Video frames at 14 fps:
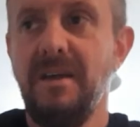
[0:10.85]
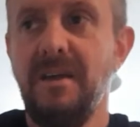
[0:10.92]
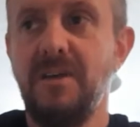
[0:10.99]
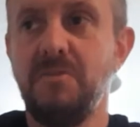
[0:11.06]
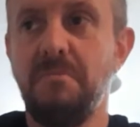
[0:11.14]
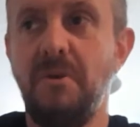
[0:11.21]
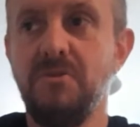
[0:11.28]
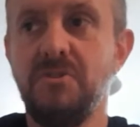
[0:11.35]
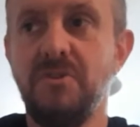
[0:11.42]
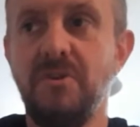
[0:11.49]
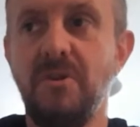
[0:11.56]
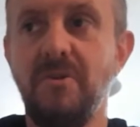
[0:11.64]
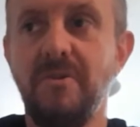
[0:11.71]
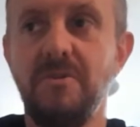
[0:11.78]
has
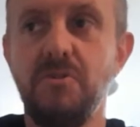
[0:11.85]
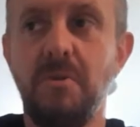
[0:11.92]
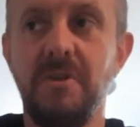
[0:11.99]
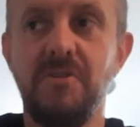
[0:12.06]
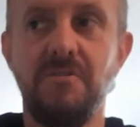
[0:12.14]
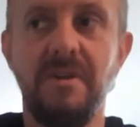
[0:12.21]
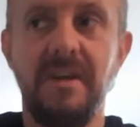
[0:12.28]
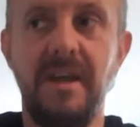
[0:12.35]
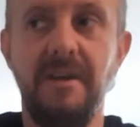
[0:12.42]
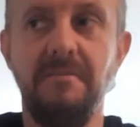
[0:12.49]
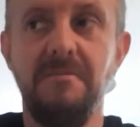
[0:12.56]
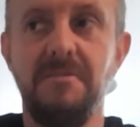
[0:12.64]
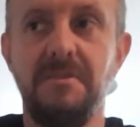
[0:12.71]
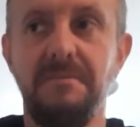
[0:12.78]
posted on her Twitter
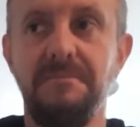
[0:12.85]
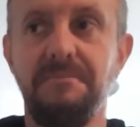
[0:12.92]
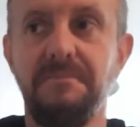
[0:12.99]
account